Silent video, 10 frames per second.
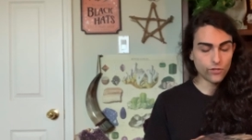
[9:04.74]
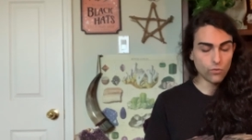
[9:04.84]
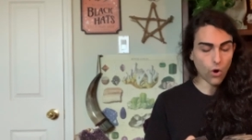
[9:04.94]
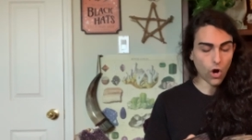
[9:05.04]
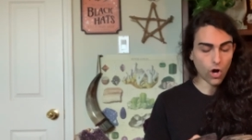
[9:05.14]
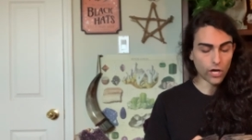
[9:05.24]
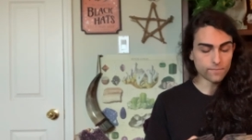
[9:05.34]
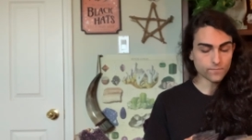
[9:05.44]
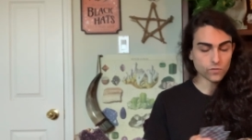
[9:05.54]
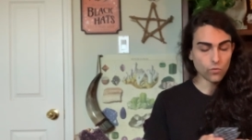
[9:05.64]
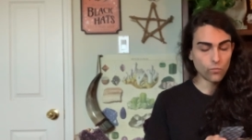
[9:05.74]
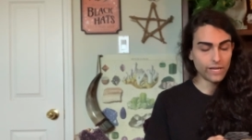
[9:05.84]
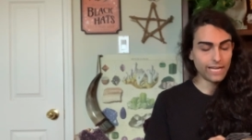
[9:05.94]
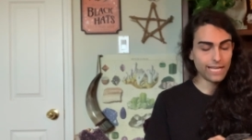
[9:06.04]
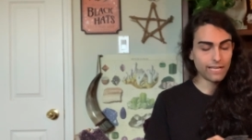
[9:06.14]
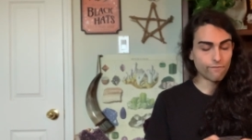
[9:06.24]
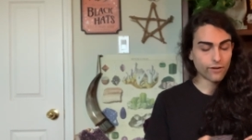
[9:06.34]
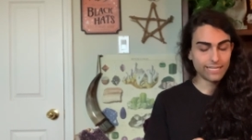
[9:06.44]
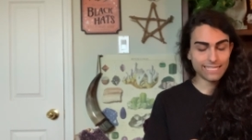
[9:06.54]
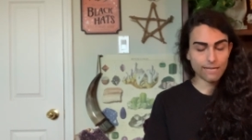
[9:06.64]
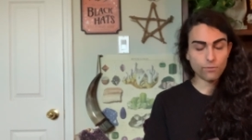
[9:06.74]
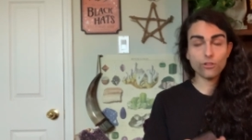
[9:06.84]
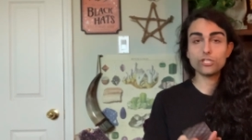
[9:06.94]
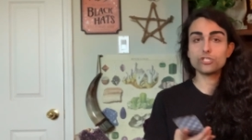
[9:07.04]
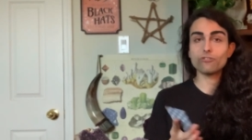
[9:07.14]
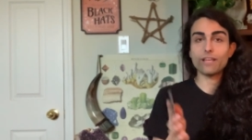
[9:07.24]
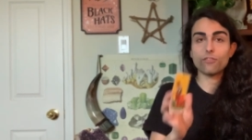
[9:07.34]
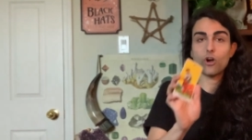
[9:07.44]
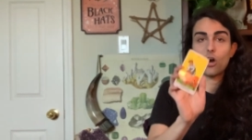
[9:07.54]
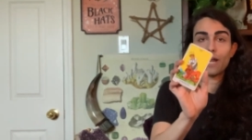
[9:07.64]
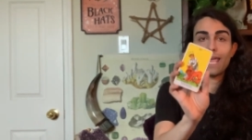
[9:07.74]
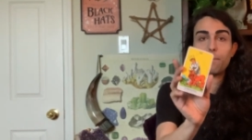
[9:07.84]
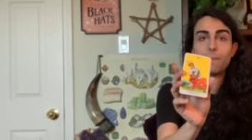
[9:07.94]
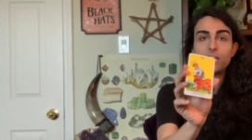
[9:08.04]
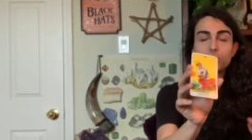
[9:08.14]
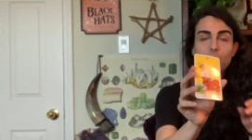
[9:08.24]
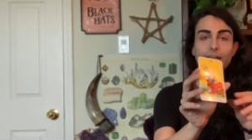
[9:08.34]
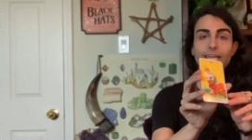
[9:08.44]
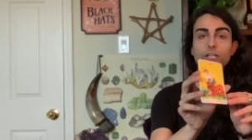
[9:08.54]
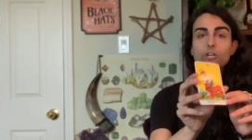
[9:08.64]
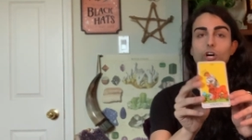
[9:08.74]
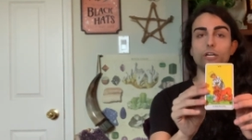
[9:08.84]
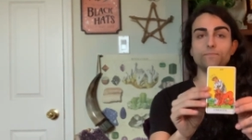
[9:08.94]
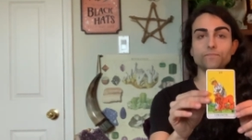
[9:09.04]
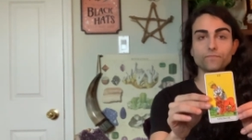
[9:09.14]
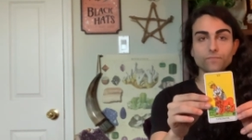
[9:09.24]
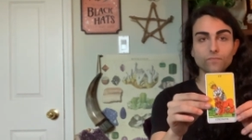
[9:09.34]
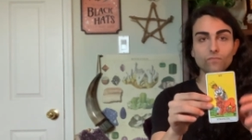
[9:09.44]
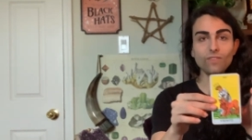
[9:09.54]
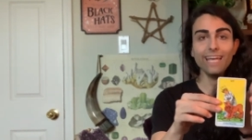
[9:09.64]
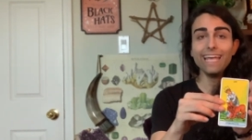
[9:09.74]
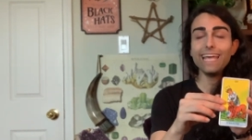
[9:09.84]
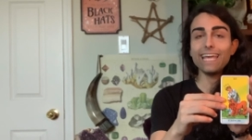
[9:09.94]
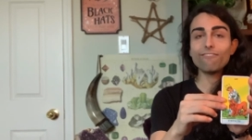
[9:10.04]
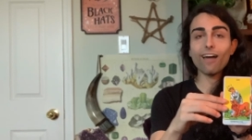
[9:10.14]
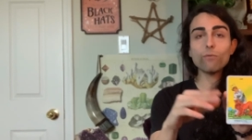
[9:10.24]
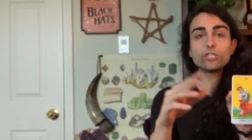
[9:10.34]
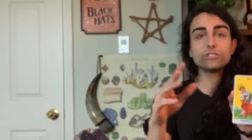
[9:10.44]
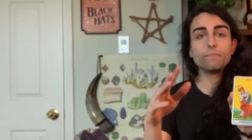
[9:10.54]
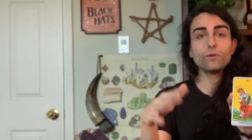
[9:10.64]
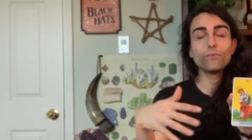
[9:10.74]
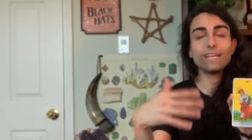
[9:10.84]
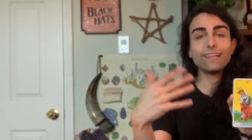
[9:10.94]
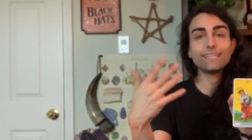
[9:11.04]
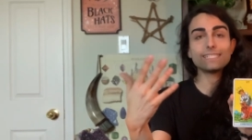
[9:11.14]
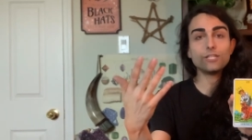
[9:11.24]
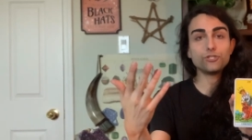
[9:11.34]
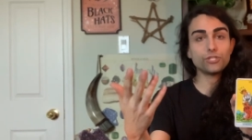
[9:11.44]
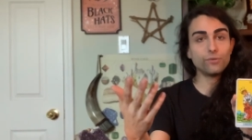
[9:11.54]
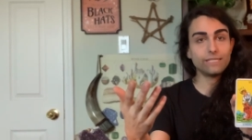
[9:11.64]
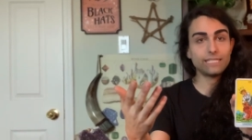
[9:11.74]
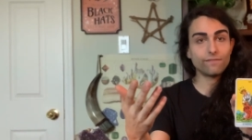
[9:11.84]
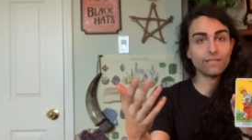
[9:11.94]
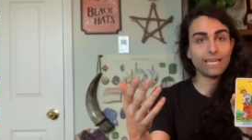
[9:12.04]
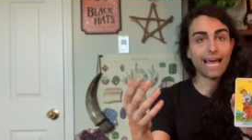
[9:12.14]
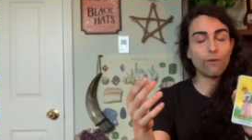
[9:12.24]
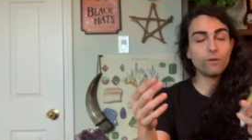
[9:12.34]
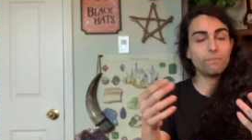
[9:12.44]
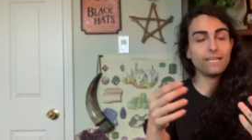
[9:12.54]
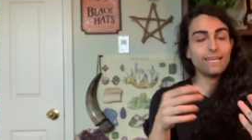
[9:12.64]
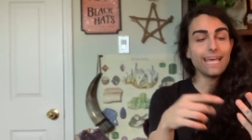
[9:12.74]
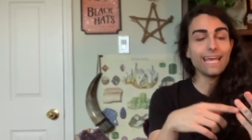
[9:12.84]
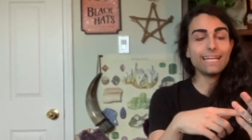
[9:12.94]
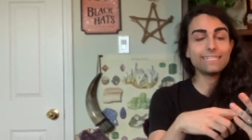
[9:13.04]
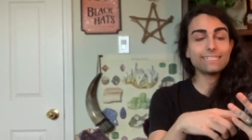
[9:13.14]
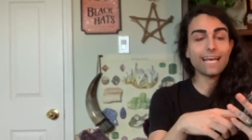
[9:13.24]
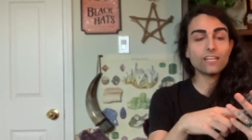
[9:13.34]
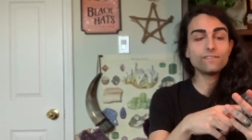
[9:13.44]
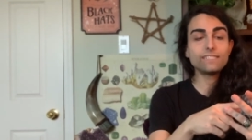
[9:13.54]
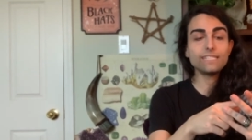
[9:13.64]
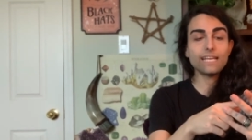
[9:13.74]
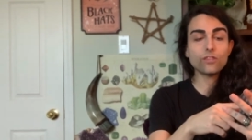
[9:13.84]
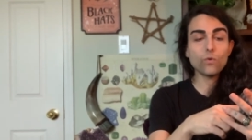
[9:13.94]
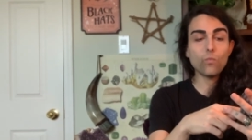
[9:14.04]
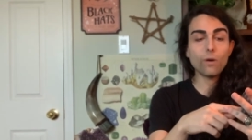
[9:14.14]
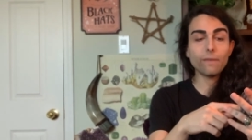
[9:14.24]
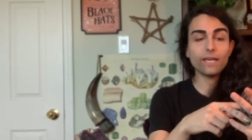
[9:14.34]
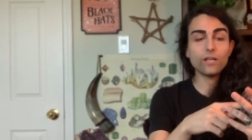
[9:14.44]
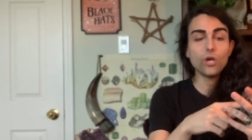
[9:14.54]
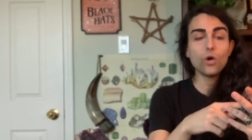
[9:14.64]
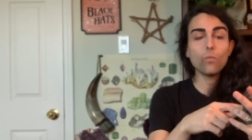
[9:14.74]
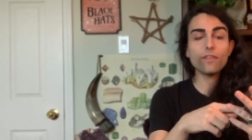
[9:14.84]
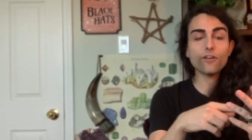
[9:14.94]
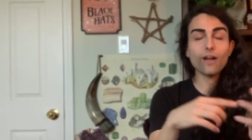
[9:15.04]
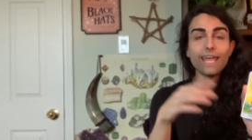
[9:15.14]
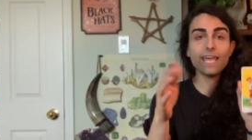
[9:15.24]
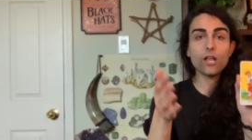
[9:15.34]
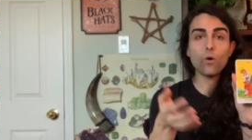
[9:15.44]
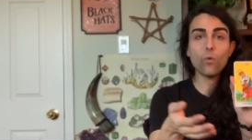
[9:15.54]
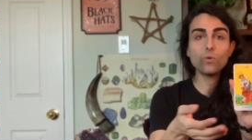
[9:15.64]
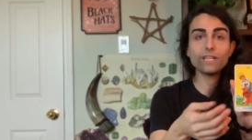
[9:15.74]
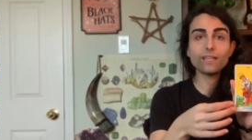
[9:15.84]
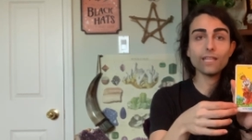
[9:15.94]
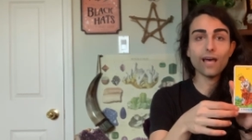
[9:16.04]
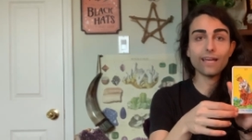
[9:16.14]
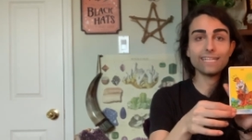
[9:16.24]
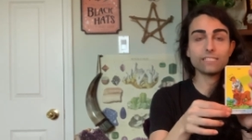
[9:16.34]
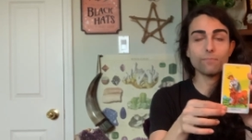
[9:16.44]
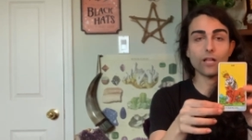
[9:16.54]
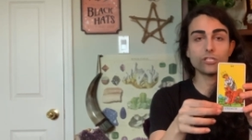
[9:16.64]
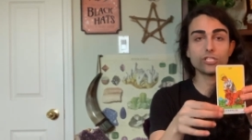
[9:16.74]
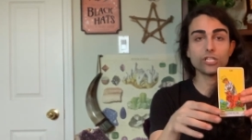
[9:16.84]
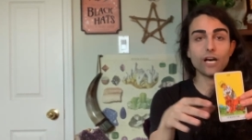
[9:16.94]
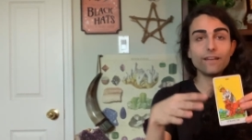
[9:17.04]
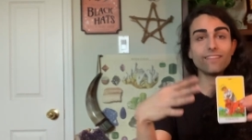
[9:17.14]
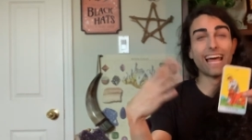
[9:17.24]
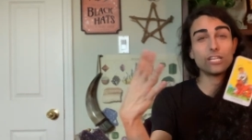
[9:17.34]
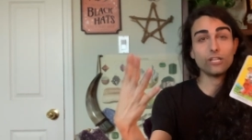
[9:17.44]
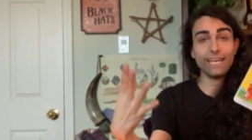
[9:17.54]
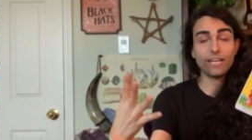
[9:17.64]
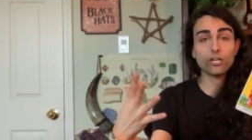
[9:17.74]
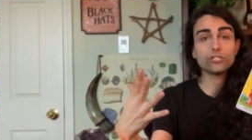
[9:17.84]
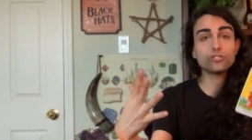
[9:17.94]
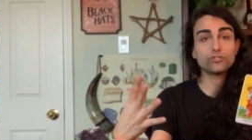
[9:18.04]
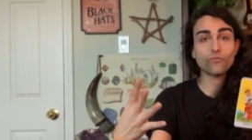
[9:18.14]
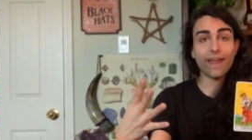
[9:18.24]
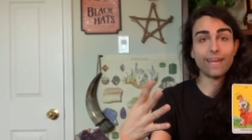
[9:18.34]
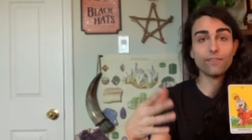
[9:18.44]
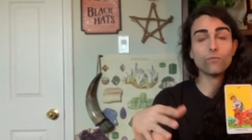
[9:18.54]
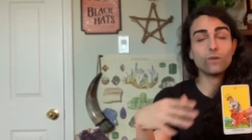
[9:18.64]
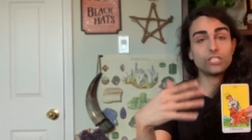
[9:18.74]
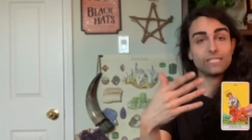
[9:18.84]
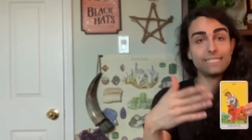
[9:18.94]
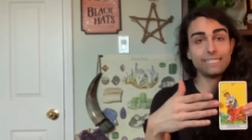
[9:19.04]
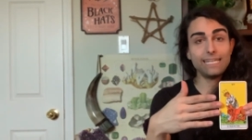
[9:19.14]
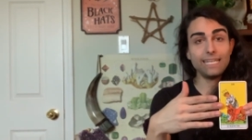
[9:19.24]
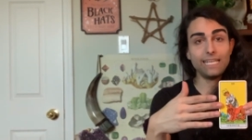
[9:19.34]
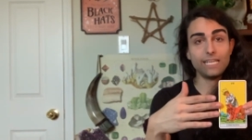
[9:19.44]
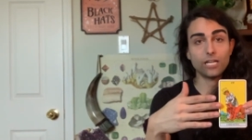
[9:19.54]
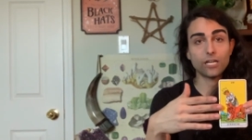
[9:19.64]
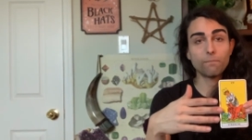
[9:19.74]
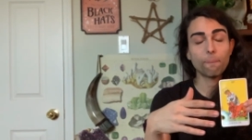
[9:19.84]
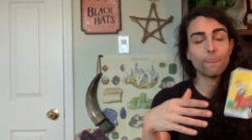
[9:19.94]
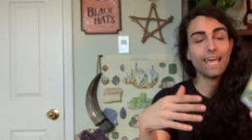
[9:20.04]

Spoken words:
you are reading, for example, the Strength card, a major arcana card, if I were to be reading this intuitively, I would be, instead of seeing the woman with her hand holding the lion's mouth shut, that's inner strength, which is seen here,